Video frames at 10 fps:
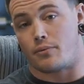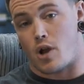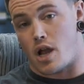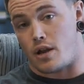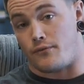from
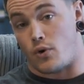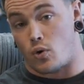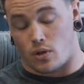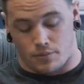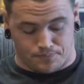Ryan
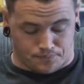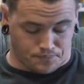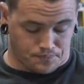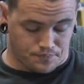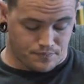Vogel.
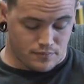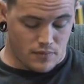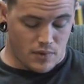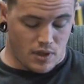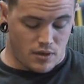
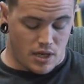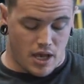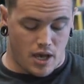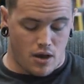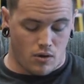
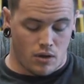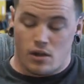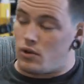Now,